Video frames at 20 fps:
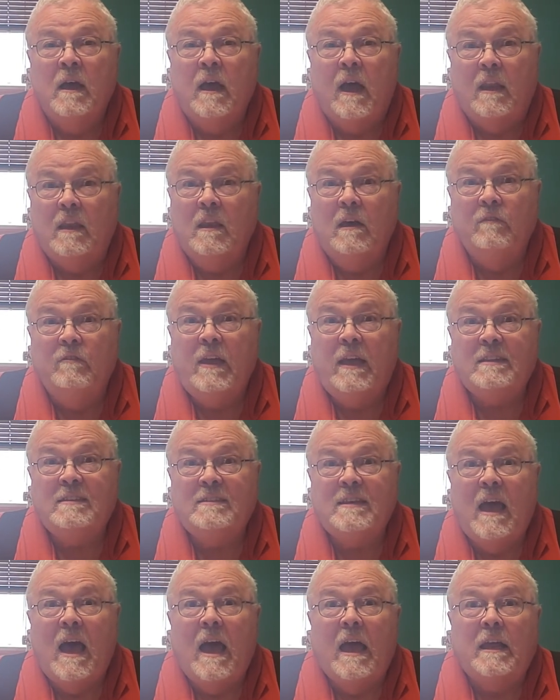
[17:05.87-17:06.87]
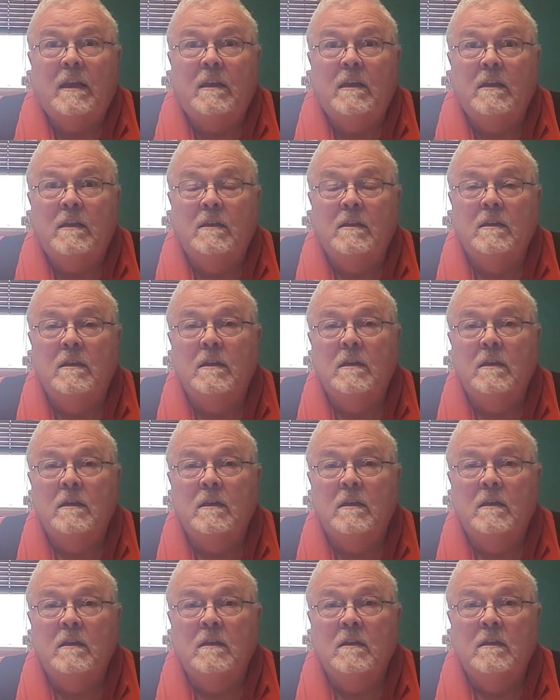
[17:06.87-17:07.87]
I love that sign
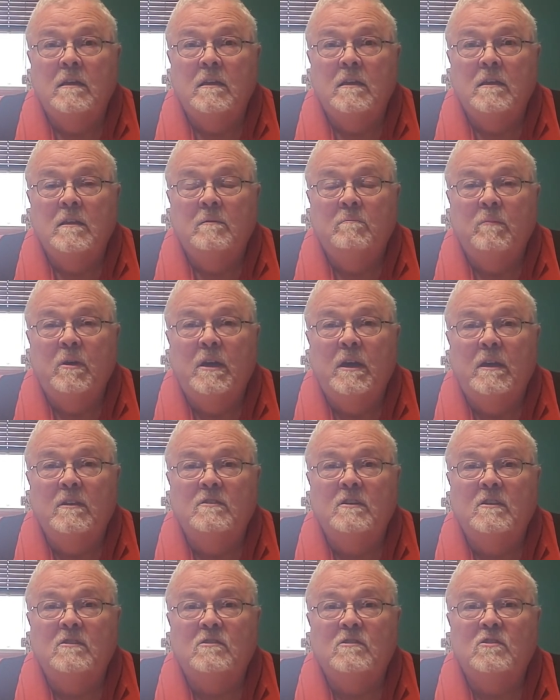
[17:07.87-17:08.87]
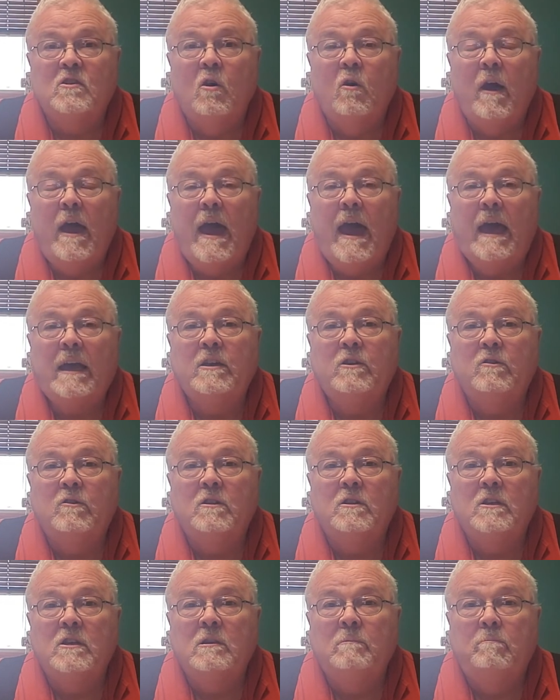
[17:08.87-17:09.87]
because it so
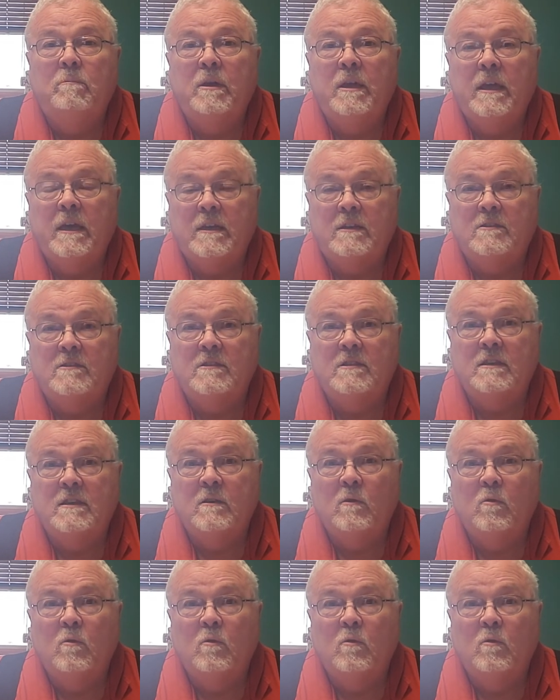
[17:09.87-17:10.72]
accurately depicts